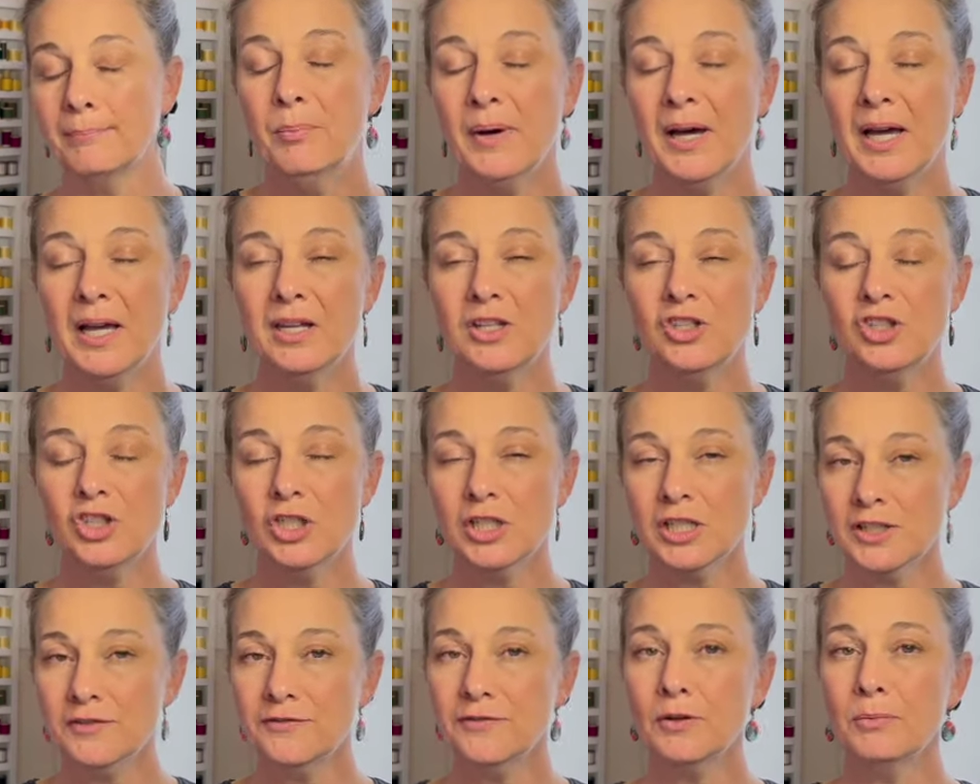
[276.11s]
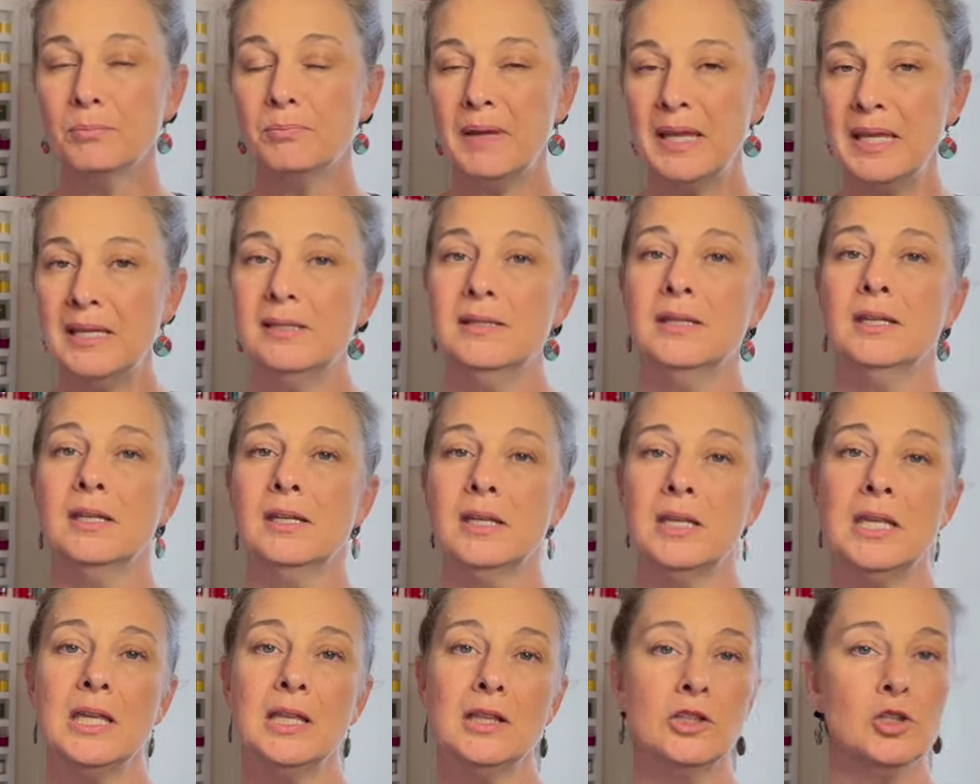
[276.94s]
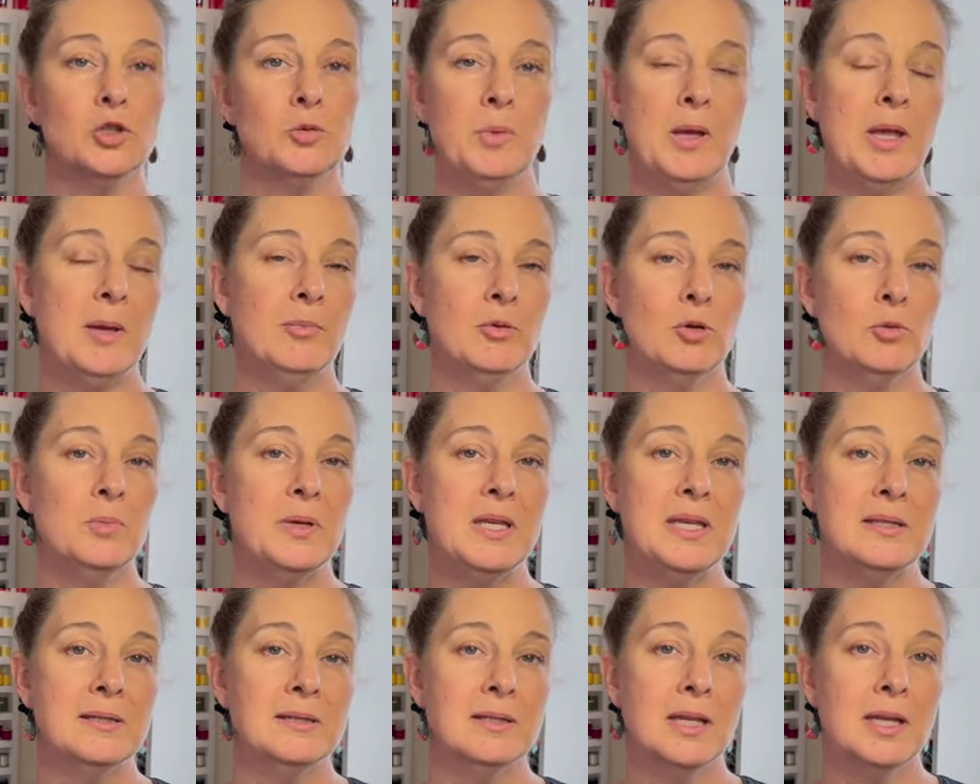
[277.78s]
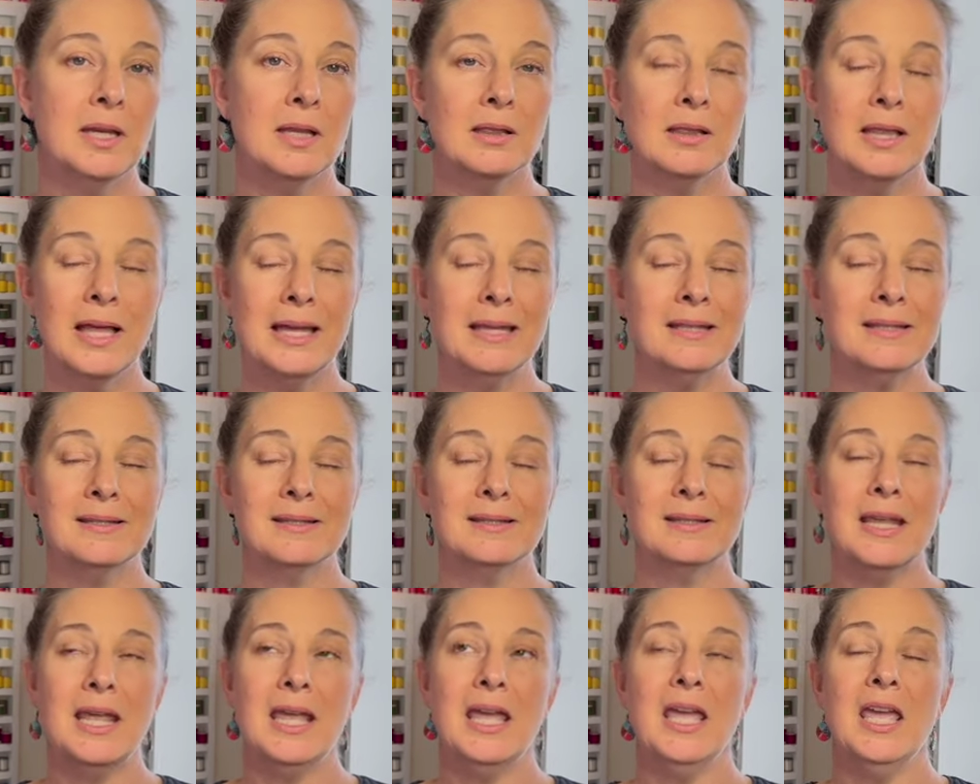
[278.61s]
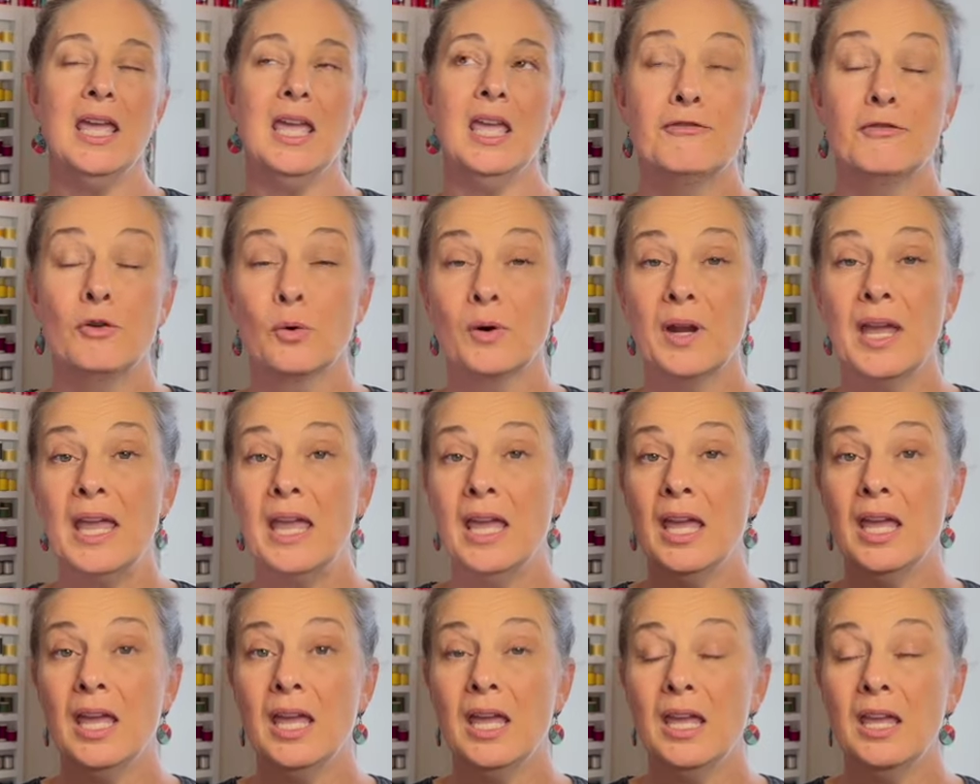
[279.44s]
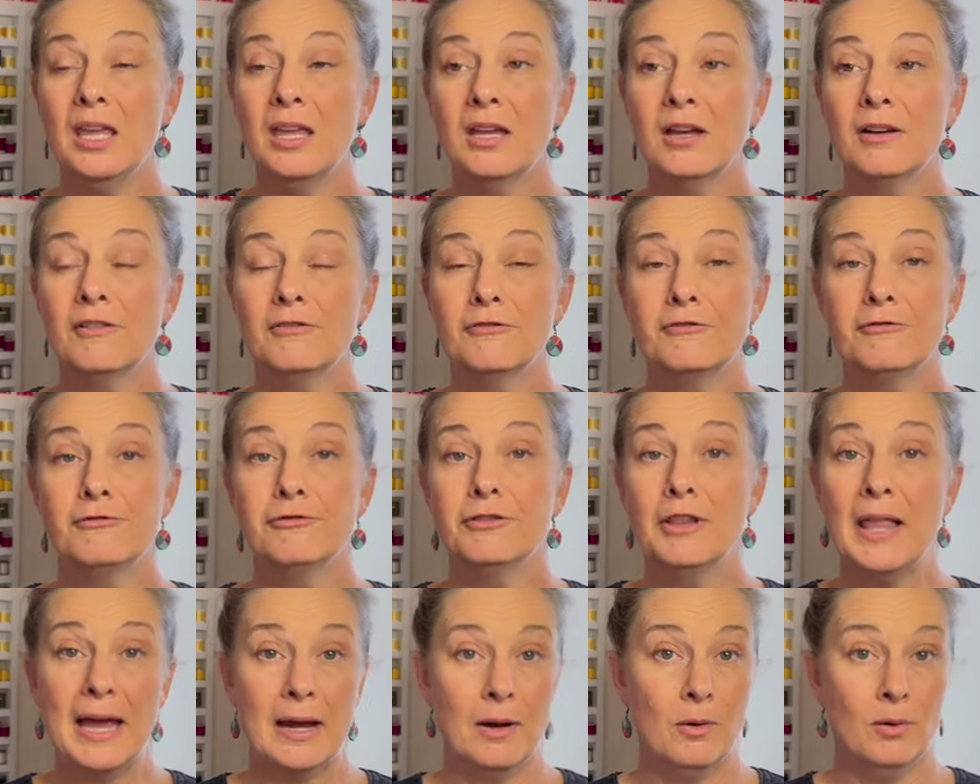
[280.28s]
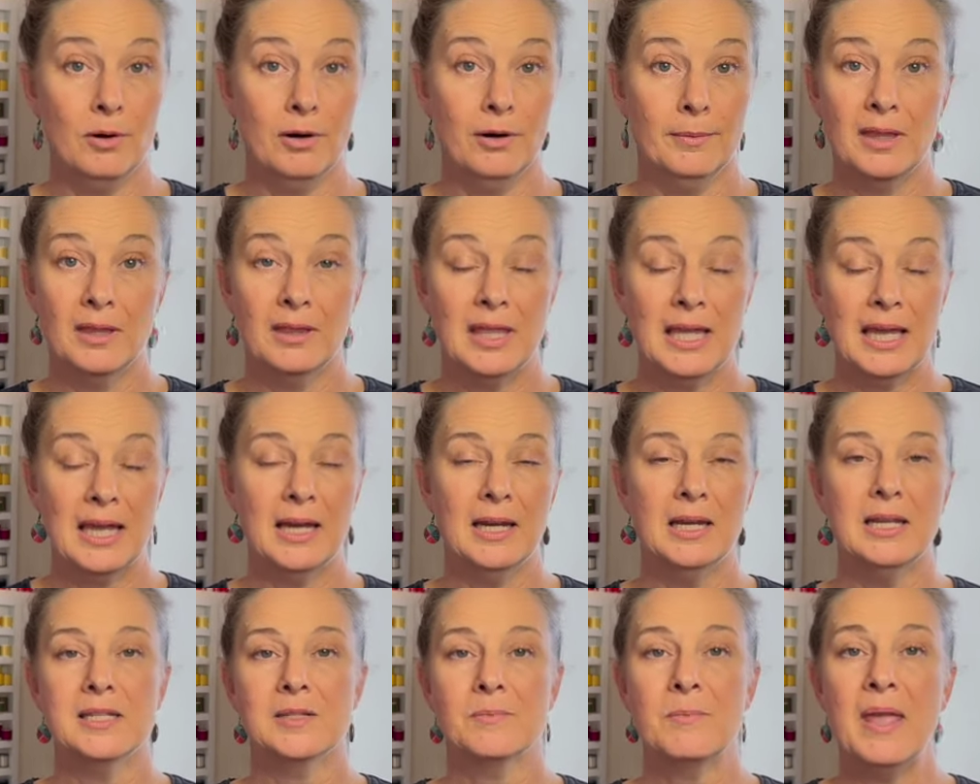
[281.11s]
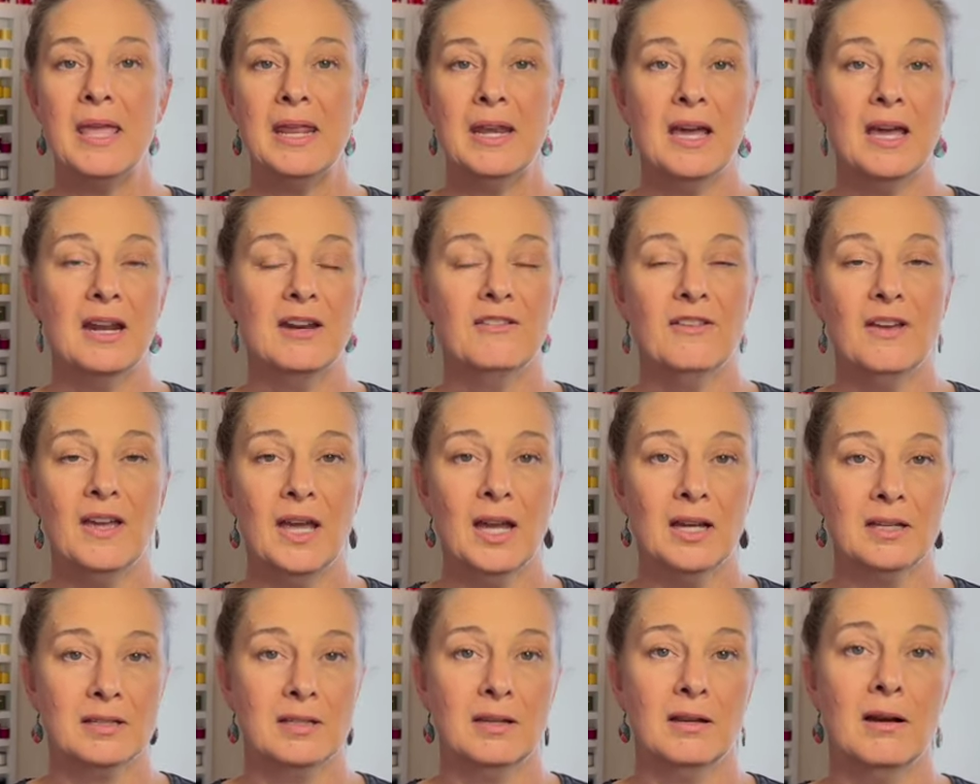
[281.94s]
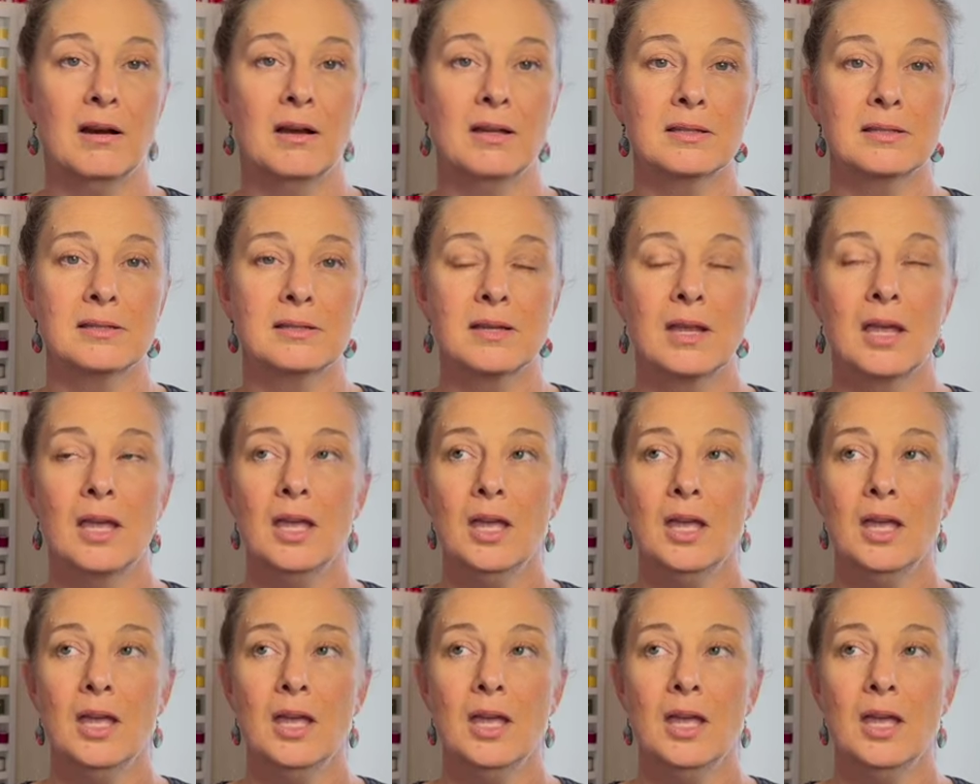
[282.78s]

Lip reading: But just for basic English paper piecing, let's say for a flower that is made out of hexagons,